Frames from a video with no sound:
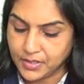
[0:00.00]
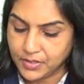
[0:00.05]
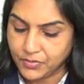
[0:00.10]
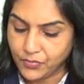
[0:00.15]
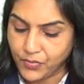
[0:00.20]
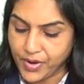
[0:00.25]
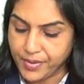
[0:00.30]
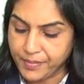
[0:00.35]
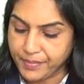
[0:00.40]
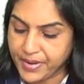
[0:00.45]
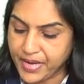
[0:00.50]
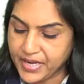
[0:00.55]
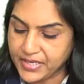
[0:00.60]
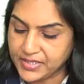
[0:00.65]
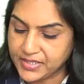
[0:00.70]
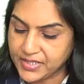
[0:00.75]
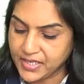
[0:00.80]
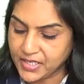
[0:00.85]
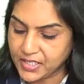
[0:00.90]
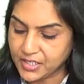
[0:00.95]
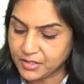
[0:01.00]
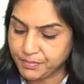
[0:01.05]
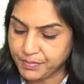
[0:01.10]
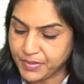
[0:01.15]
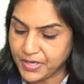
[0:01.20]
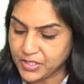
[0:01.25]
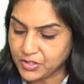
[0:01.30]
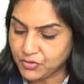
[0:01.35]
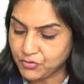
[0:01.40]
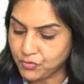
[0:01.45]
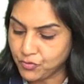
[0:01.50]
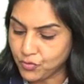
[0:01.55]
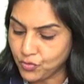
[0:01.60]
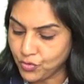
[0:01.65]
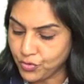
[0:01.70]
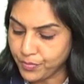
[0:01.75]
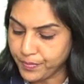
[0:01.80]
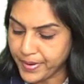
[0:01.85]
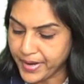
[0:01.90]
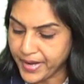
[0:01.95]
1 by 6 plus
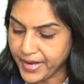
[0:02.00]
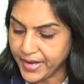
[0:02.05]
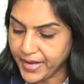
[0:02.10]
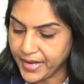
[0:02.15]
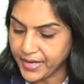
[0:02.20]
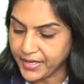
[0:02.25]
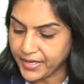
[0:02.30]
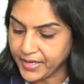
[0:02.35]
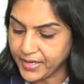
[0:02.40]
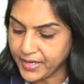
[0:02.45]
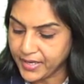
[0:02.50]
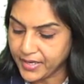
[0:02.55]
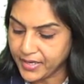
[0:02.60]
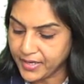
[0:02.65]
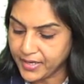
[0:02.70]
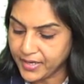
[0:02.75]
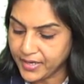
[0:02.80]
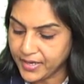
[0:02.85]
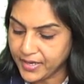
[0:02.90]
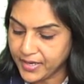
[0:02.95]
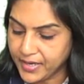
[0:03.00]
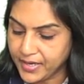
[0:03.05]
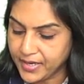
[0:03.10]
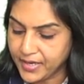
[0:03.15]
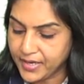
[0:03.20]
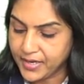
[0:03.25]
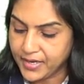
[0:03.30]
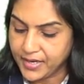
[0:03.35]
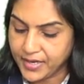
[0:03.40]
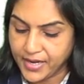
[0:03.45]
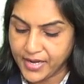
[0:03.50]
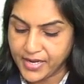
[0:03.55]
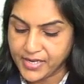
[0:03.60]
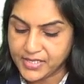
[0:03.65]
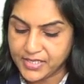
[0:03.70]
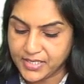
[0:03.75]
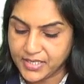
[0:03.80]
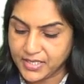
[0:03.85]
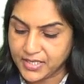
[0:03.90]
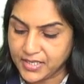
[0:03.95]
4 by 18,
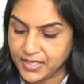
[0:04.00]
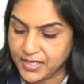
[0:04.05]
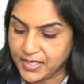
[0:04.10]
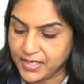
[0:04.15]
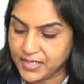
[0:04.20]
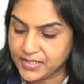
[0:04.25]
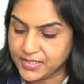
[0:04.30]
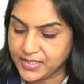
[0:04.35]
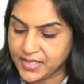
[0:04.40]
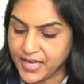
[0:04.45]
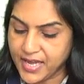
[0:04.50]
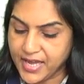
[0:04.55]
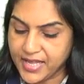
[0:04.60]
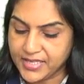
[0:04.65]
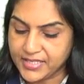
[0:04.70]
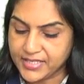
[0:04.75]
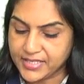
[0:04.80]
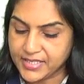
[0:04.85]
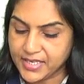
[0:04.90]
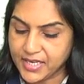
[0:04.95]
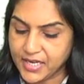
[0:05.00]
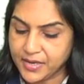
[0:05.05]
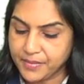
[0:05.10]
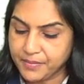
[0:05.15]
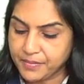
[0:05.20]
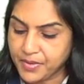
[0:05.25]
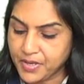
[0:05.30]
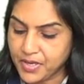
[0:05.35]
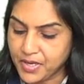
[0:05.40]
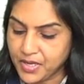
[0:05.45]
18 is the LCM.